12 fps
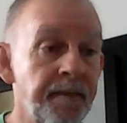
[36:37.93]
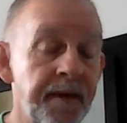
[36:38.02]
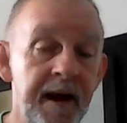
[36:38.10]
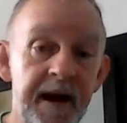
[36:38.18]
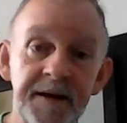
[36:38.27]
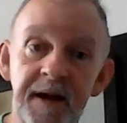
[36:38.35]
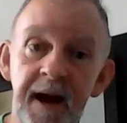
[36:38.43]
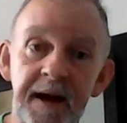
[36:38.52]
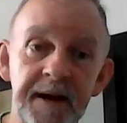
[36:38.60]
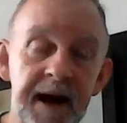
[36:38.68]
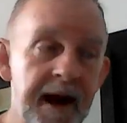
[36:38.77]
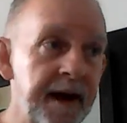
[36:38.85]
He's
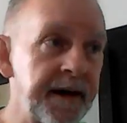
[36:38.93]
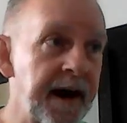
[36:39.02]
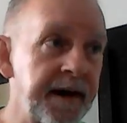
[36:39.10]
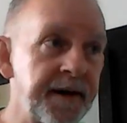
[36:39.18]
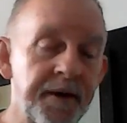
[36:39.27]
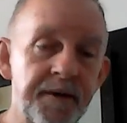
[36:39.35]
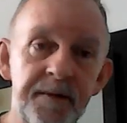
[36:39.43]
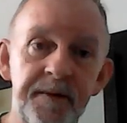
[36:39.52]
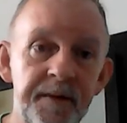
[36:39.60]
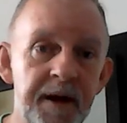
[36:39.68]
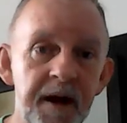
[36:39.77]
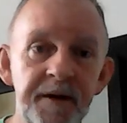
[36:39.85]
like, Dad, that dude
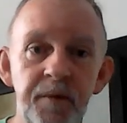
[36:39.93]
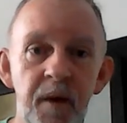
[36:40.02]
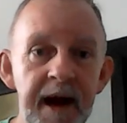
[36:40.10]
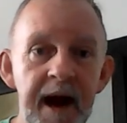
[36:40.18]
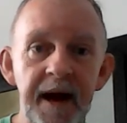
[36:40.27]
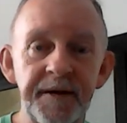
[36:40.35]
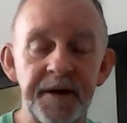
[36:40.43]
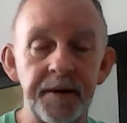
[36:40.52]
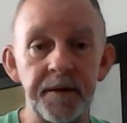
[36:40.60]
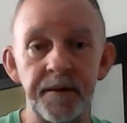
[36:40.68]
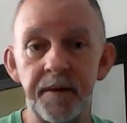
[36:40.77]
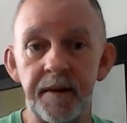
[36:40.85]
does what I
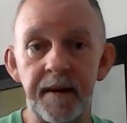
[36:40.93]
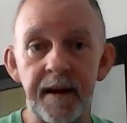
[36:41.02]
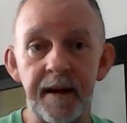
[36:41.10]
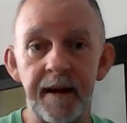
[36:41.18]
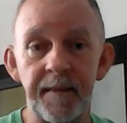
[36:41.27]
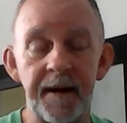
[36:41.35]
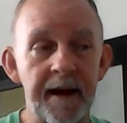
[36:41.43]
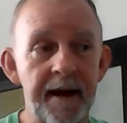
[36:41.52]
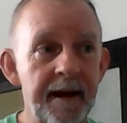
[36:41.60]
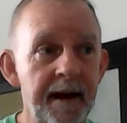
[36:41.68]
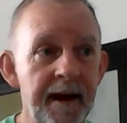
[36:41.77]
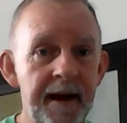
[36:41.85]
do. I'm
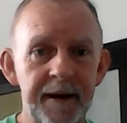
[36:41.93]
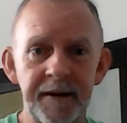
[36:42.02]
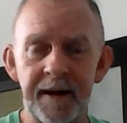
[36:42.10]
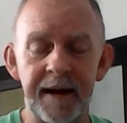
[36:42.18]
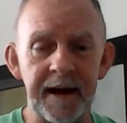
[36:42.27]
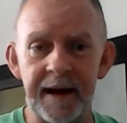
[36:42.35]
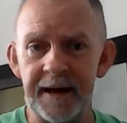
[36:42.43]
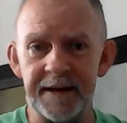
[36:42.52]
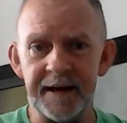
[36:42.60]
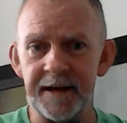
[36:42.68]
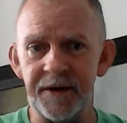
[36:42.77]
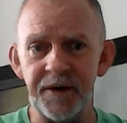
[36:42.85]
like, and he
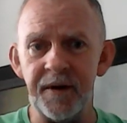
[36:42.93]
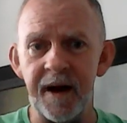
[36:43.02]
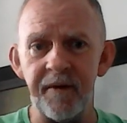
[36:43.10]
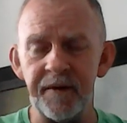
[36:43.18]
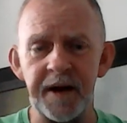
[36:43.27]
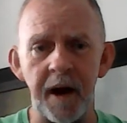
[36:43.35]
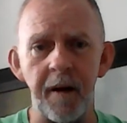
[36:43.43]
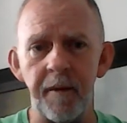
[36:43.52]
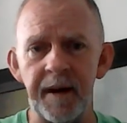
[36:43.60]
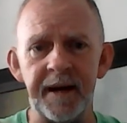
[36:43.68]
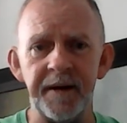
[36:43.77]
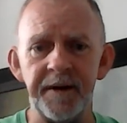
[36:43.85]
says, you never
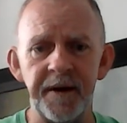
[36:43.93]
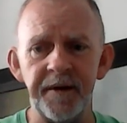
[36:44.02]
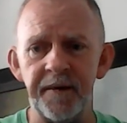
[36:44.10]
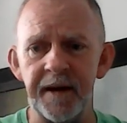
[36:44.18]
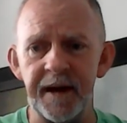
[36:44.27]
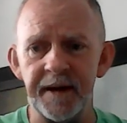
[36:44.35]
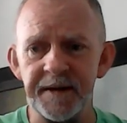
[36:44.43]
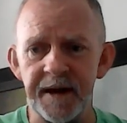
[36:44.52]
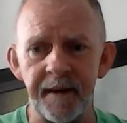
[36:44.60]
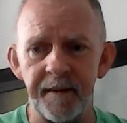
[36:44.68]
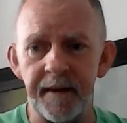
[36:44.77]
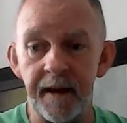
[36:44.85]
taught me to do this.
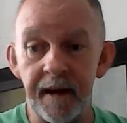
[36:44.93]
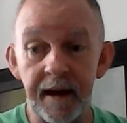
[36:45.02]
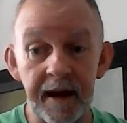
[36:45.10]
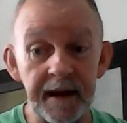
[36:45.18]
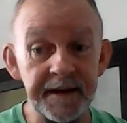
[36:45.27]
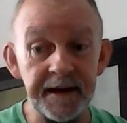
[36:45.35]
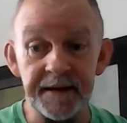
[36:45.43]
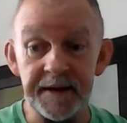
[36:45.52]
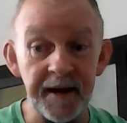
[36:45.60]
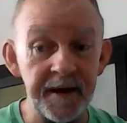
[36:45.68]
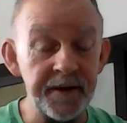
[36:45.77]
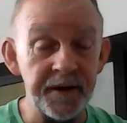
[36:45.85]
I said,
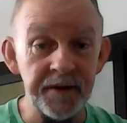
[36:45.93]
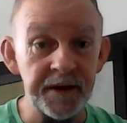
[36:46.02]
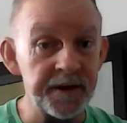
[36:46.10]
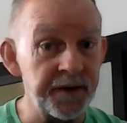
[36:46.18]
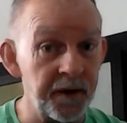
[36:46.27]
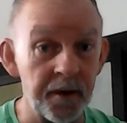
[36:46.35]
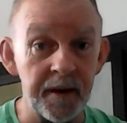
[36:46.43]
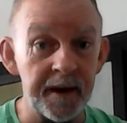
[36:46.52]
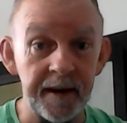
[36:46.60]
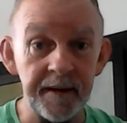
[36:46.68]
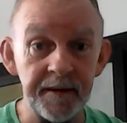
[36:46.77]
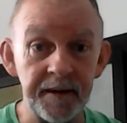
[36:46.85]
son, you're just doing
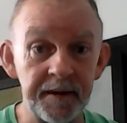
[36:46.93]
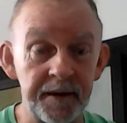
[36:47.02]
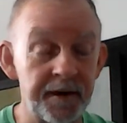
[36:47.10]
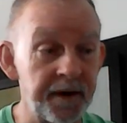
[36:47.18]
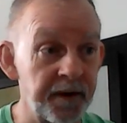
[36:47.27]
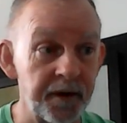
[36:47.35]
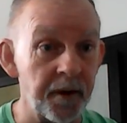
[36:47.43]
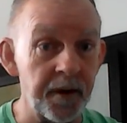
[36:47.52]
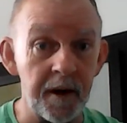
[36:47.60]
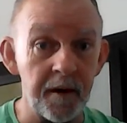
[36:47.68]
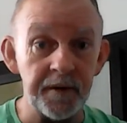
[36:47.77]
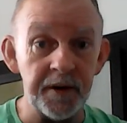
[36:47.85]
it. You do
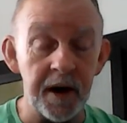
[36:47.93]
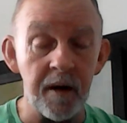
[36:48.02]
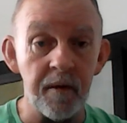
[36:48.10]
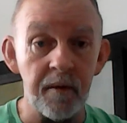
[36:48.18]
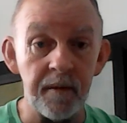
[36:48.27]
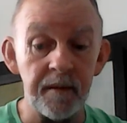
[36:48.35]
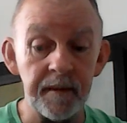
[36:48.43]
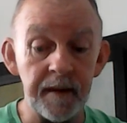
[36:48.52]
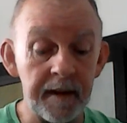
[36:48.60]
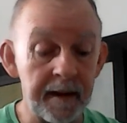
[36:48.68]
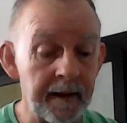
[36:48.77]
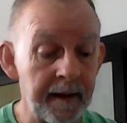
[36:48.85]
it on your own.
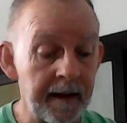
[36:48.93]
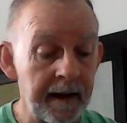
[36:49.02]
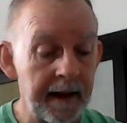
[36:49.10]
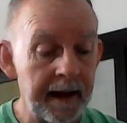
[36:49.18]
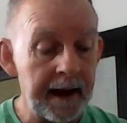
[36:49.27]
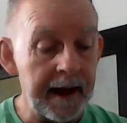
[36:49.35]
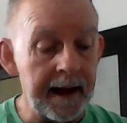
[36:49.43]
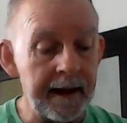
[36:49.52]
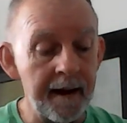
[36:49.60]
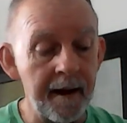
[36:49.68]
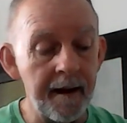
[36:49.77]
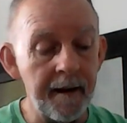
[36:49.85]

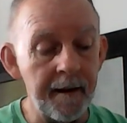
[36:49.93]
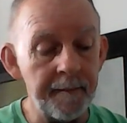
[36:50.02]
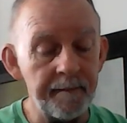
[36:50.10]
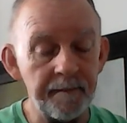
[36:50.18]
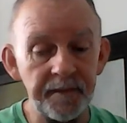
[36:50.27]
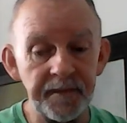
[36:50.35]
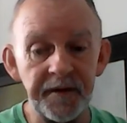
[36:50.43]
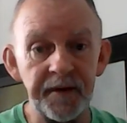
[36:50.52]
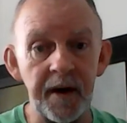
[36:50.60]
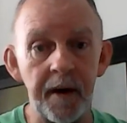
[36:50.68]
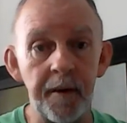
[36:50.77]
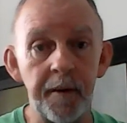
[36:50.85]
And
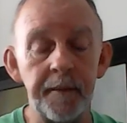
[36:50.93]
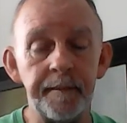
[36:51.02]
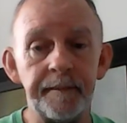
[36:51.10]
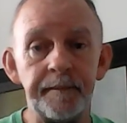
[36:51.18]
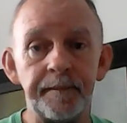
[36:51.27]
so